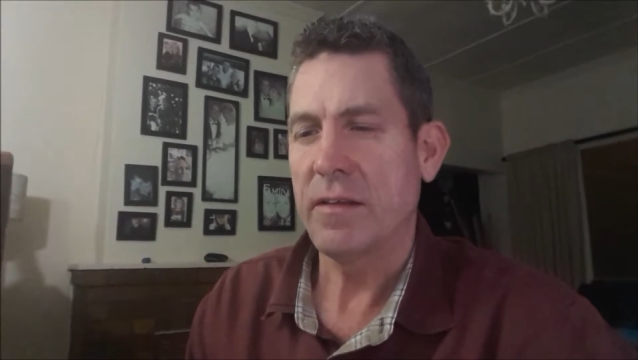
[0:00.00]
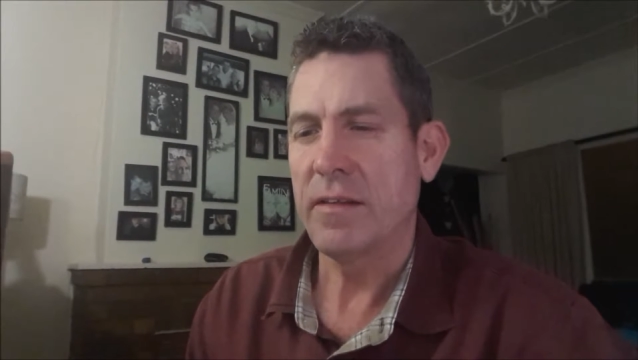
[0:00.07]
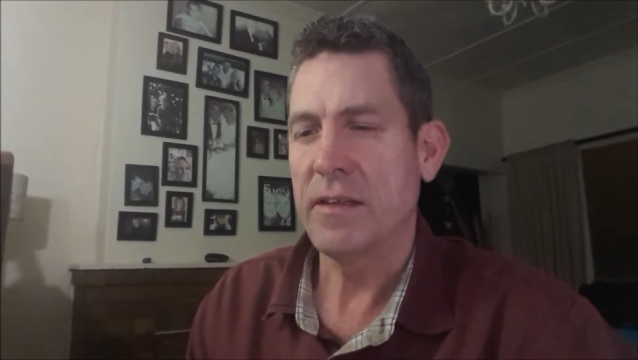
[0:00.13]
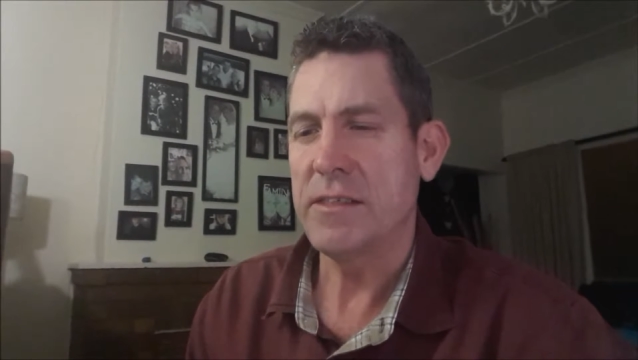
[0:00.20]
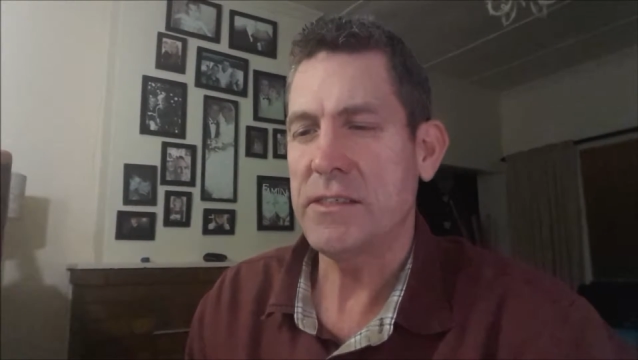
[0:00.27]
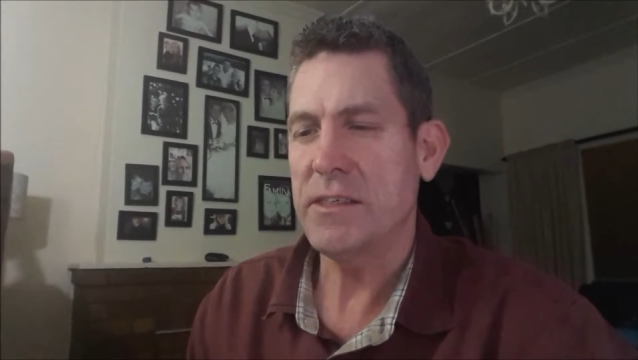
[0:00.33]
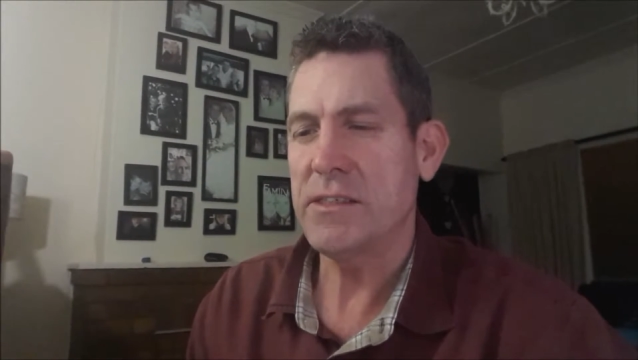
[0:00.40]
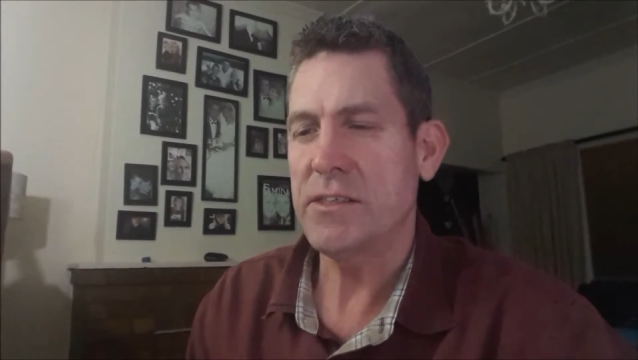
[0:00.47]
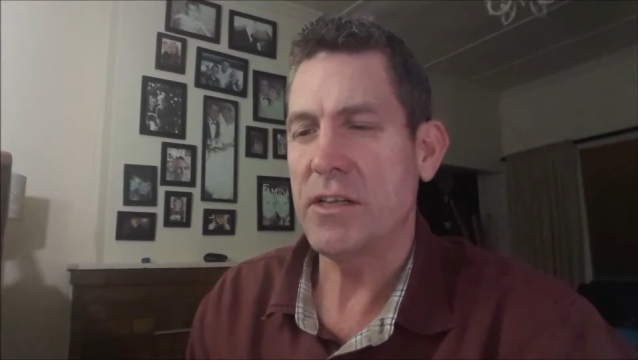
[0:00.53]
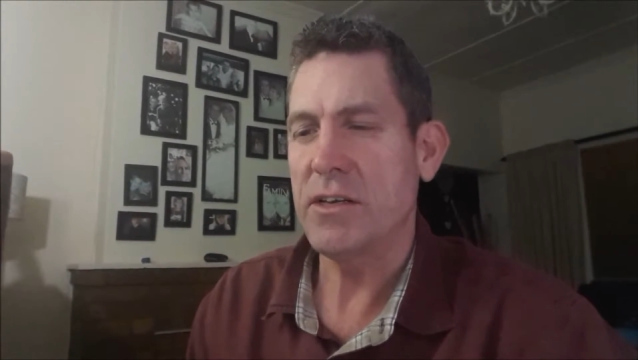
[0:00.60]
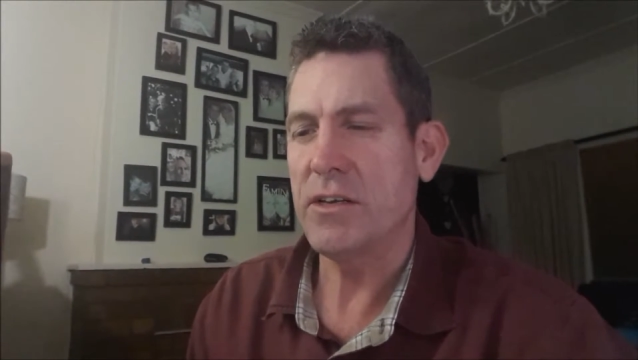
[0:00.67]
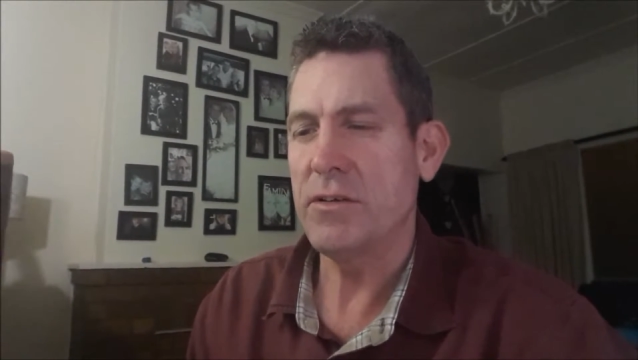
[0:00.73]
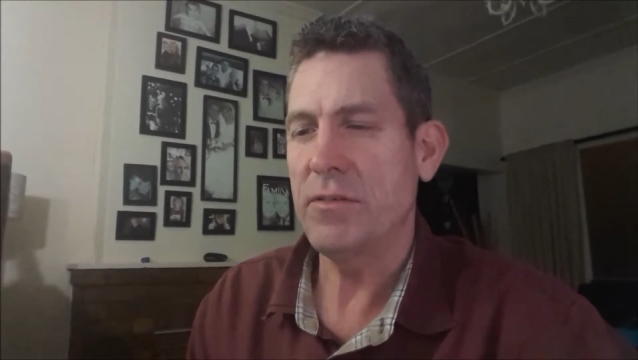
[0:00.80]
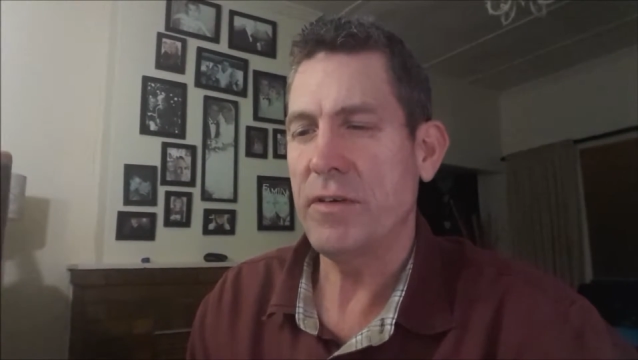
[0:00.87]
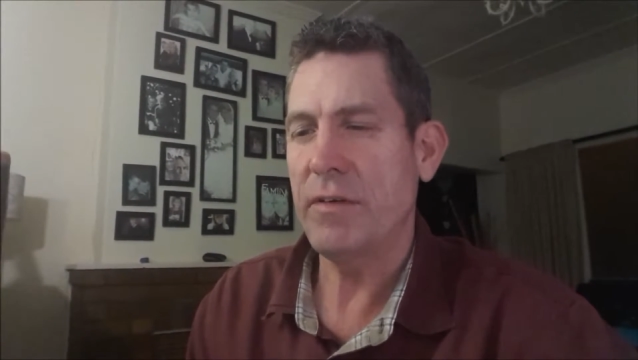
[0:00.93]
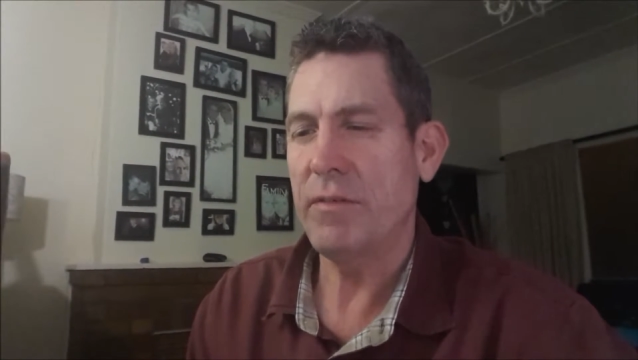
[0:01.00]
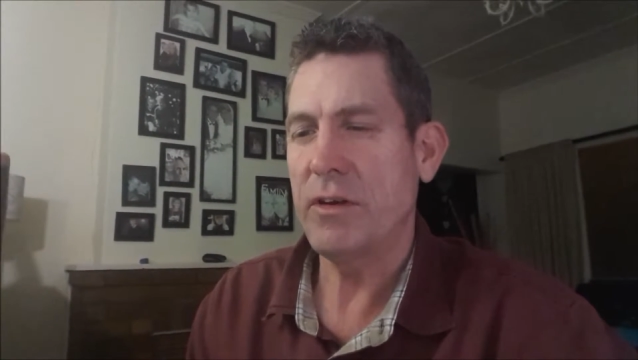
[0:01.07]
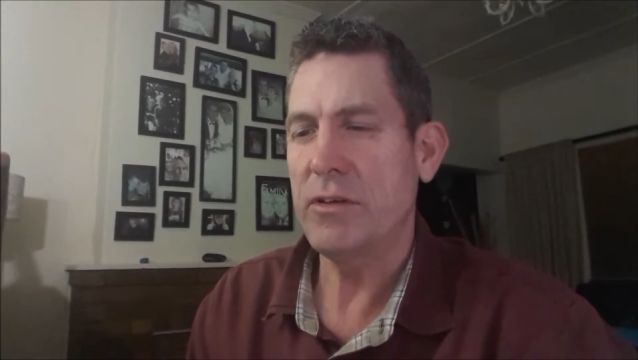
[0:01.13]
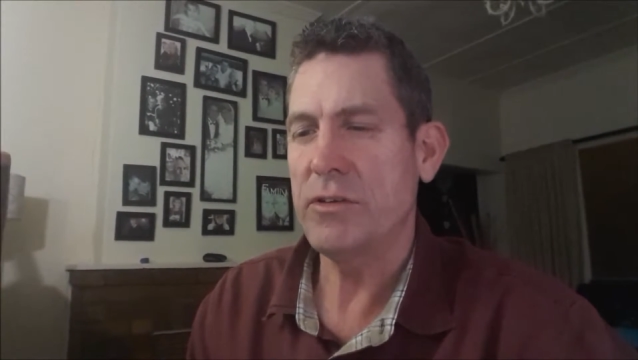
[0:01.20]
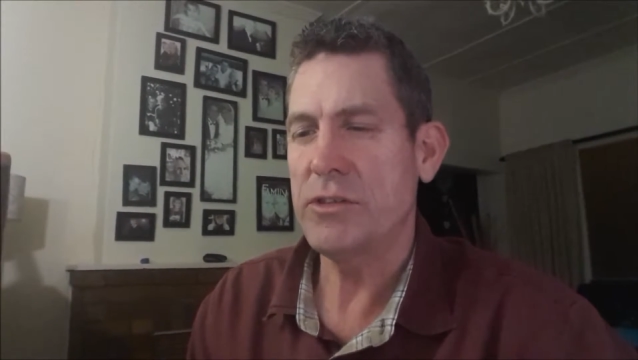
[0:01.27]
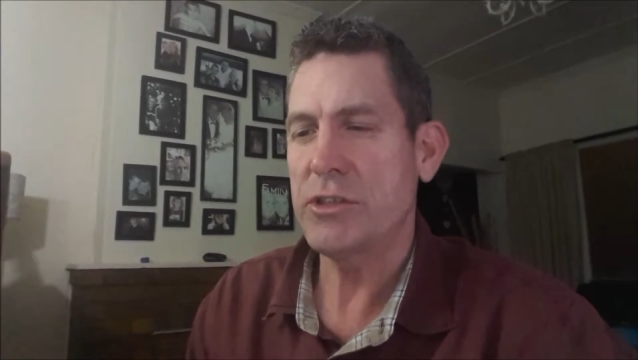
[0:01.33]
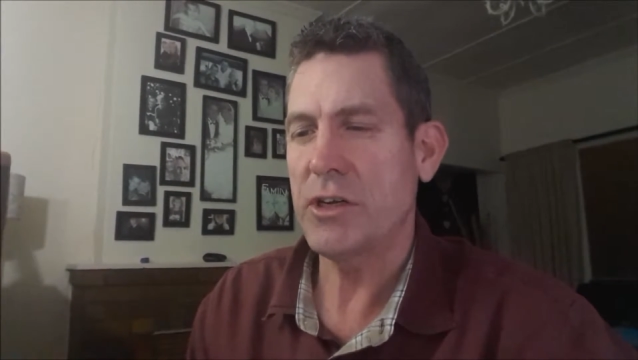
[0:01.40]
This is the new
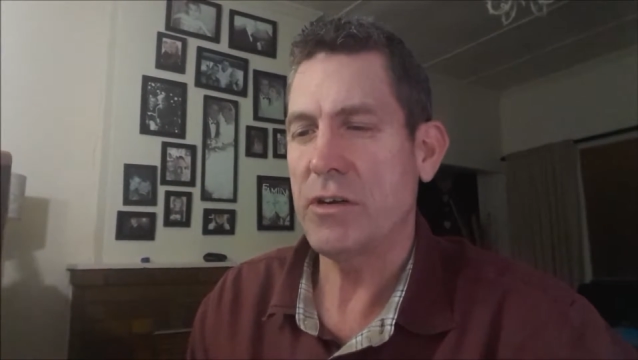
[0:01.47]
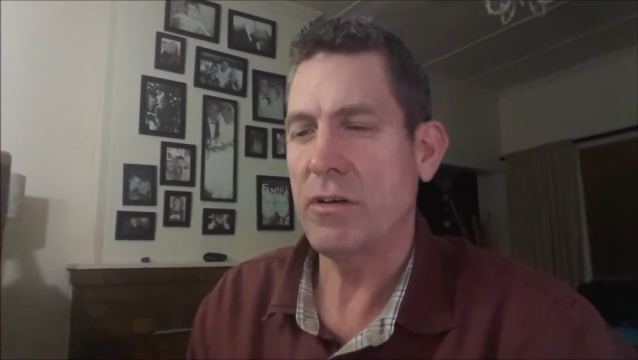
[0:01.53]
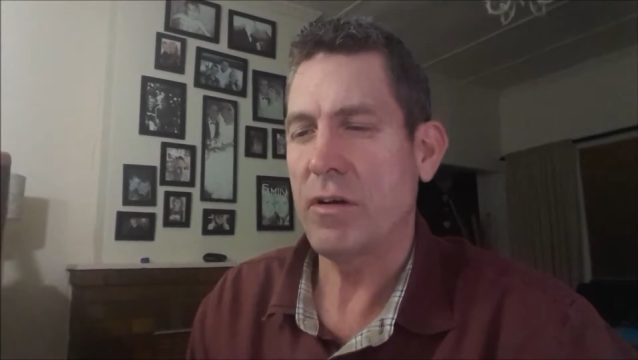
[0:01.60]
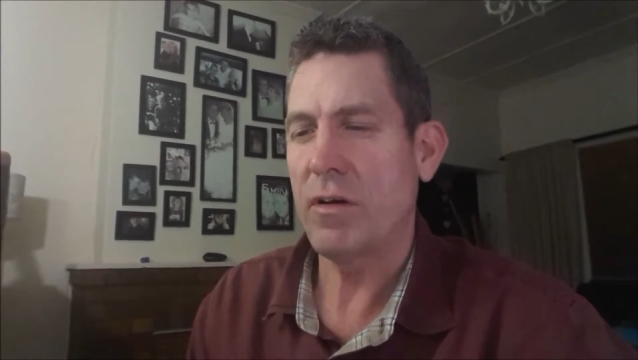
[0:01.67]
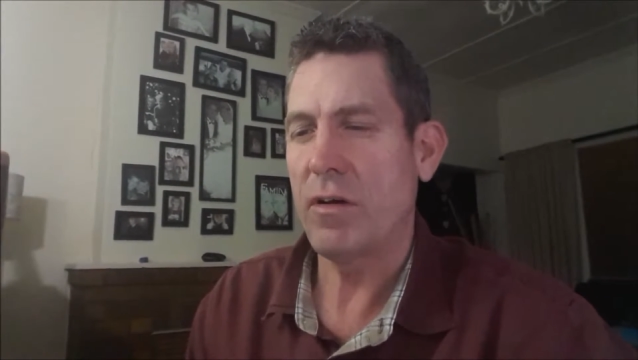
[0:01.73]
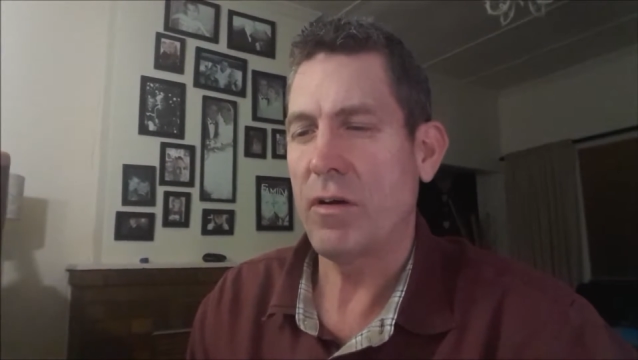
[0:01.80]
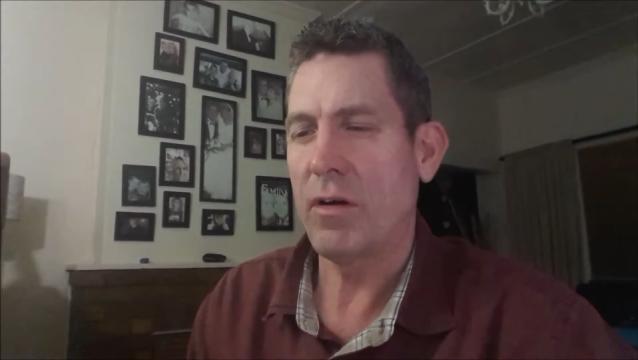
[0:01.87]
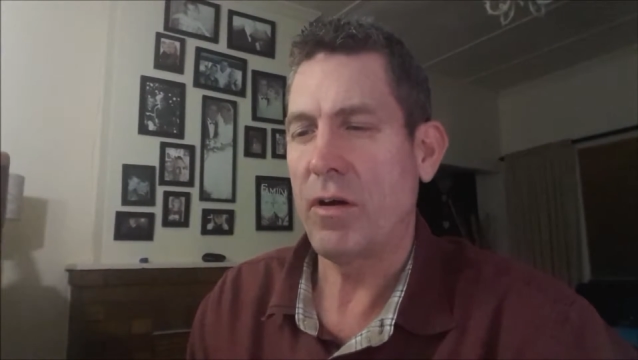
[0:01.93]
revolution